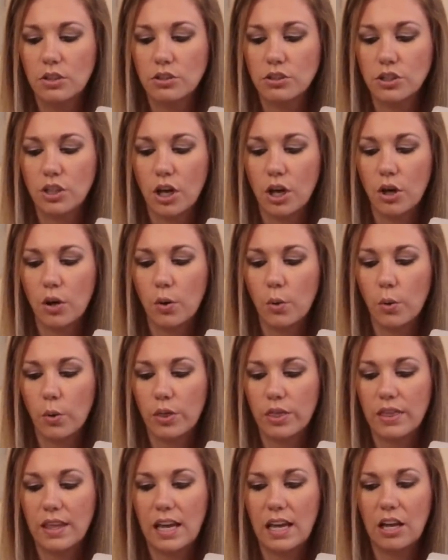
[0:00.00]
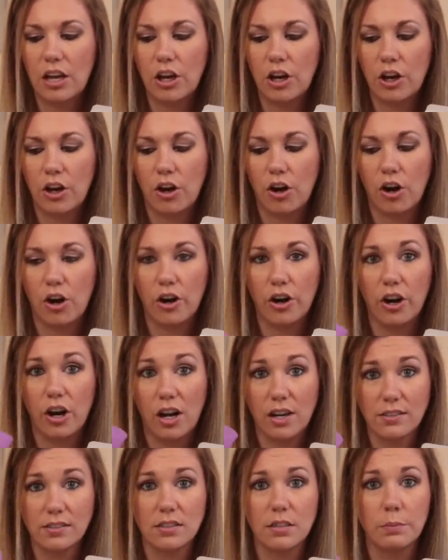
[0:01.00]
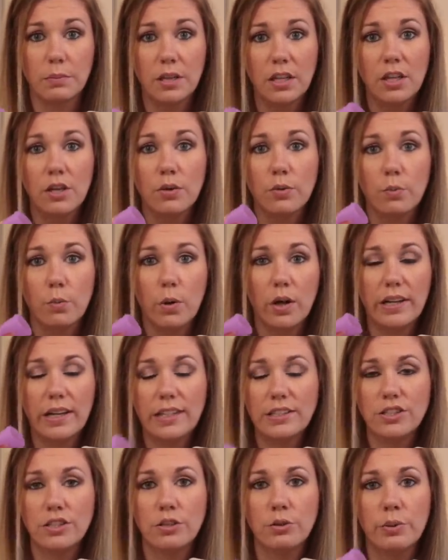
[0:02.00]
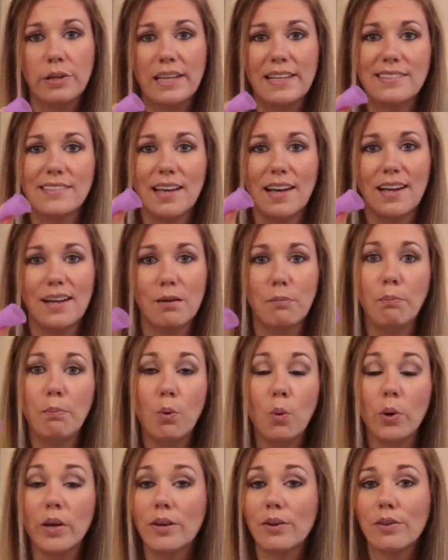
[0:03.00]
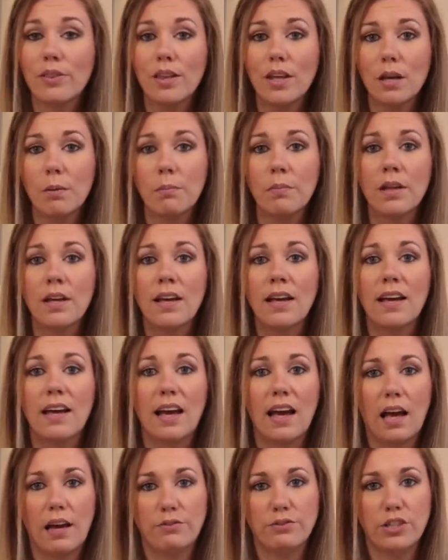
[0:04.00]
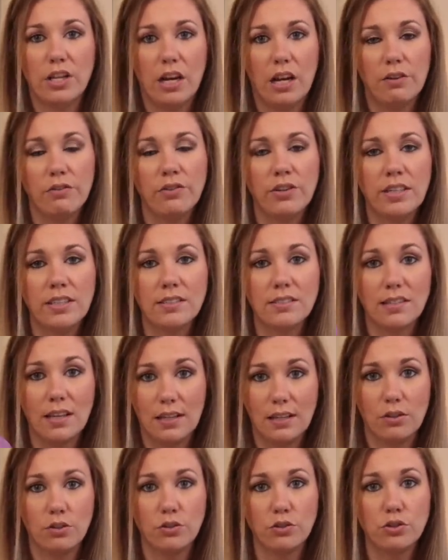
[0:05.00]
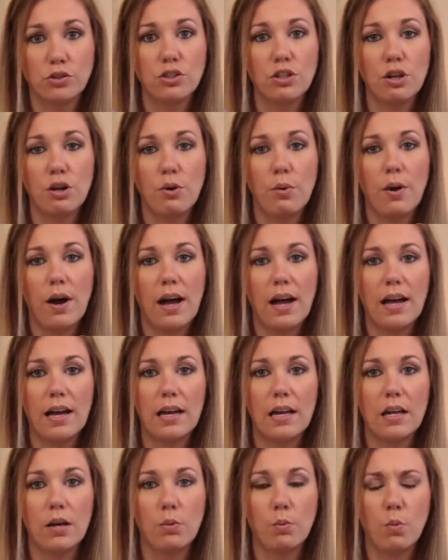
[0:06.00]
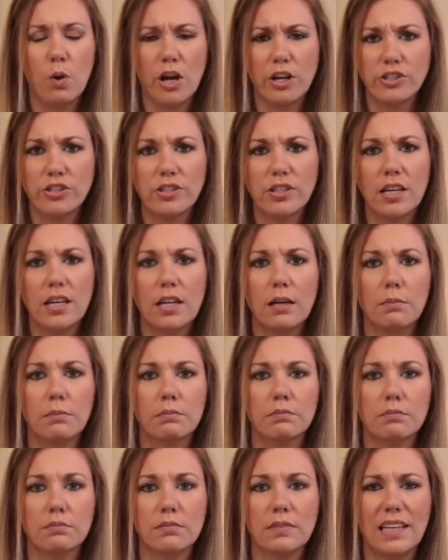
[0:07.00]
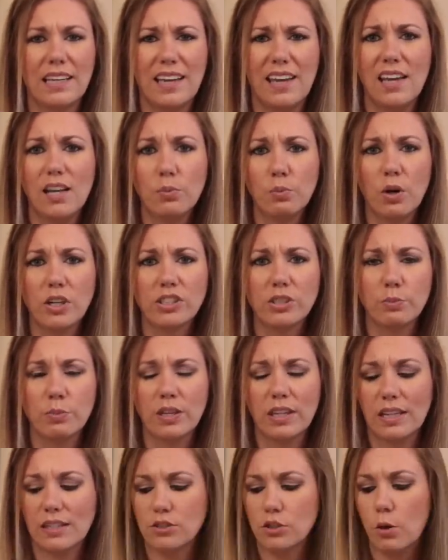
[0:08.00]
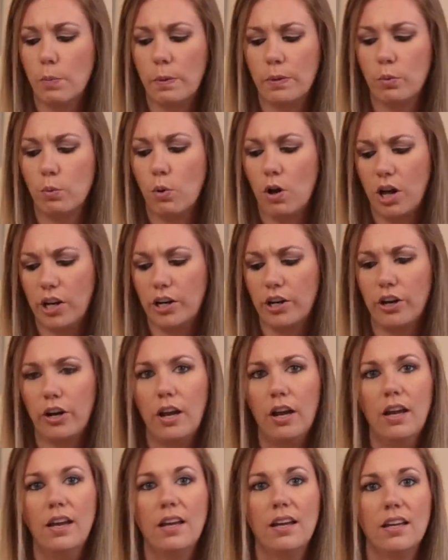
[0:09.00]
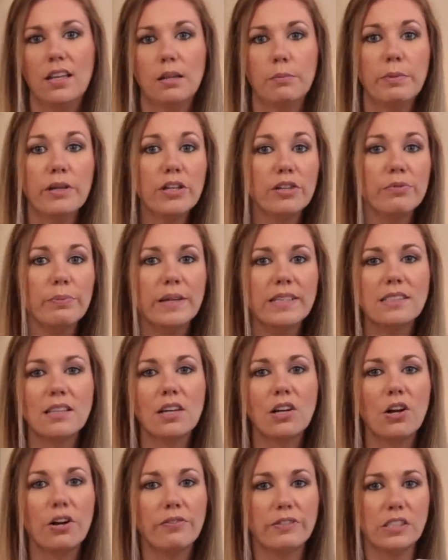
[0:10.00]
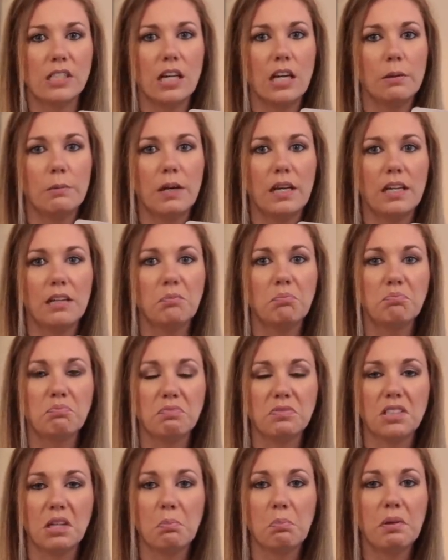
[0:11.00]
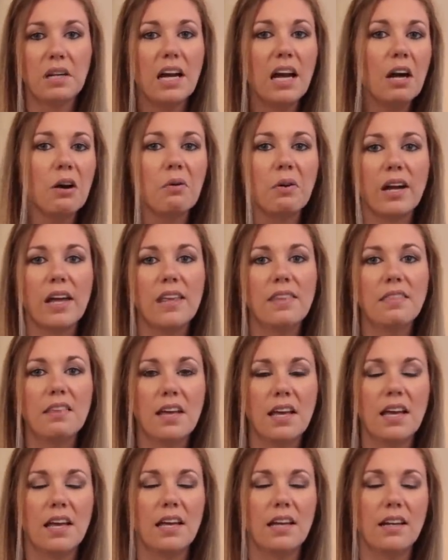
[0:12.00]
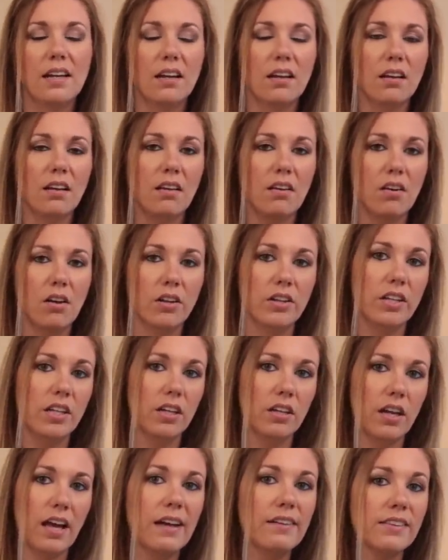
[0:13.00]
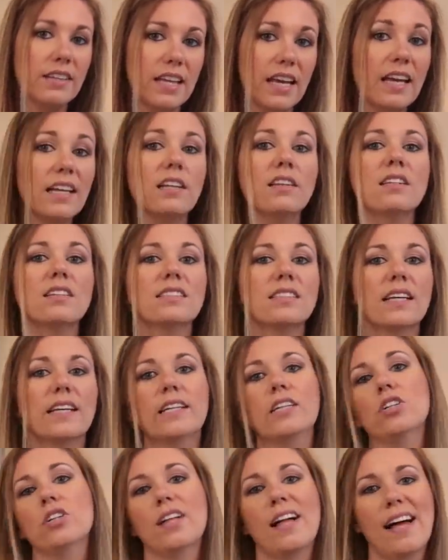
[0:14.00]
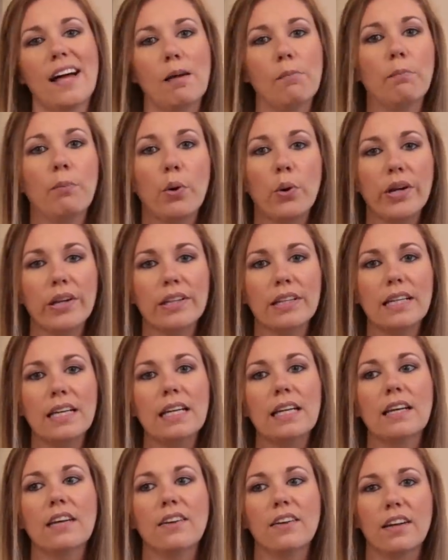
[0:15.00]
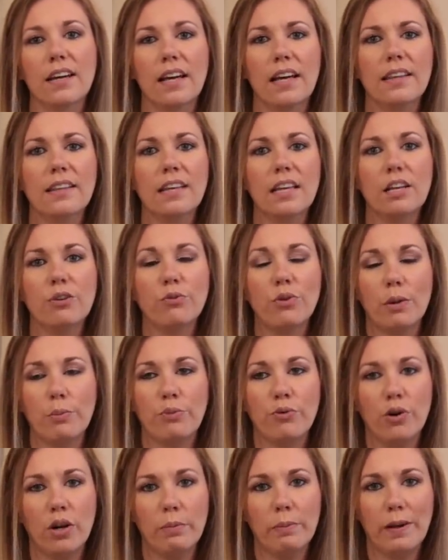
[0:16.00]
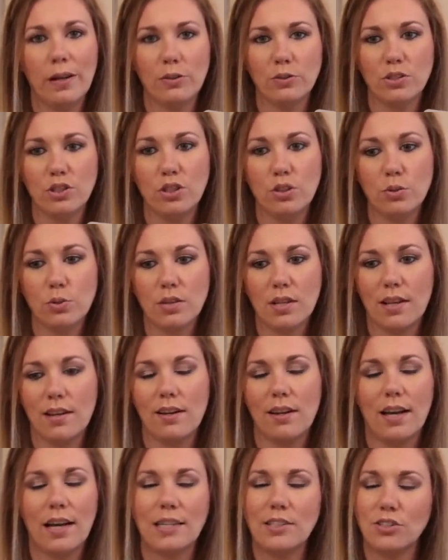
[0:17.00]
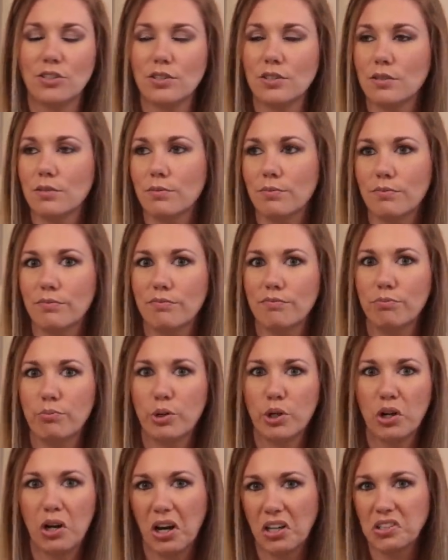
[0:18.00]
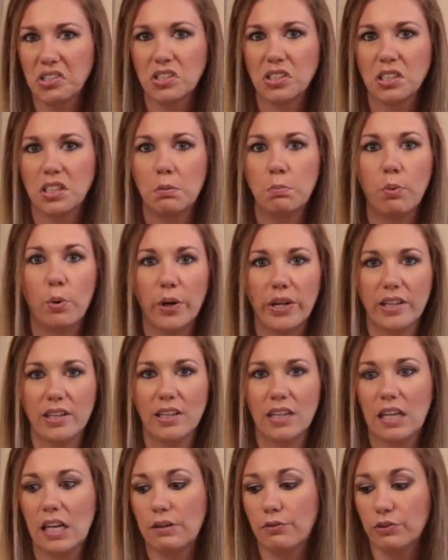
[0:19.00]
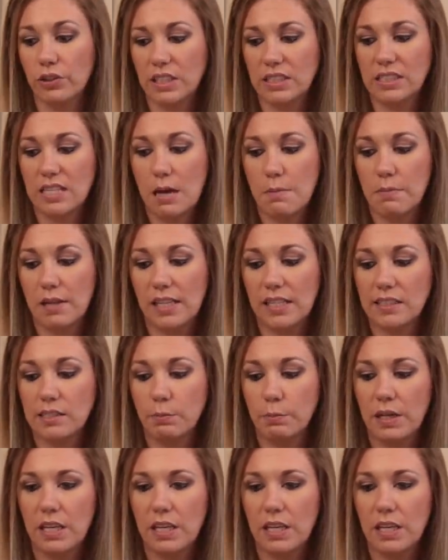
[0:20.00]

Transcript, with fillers: So they are awesome. What I do is I boil them after every cycle. So I wash them, like hand wash them with like soap and water in the middle of my cycle every time I dump it out and then on the at the end of the cycle I boil it and then right before I'm about to use it I just precautiously boil it again for like 10 minutes.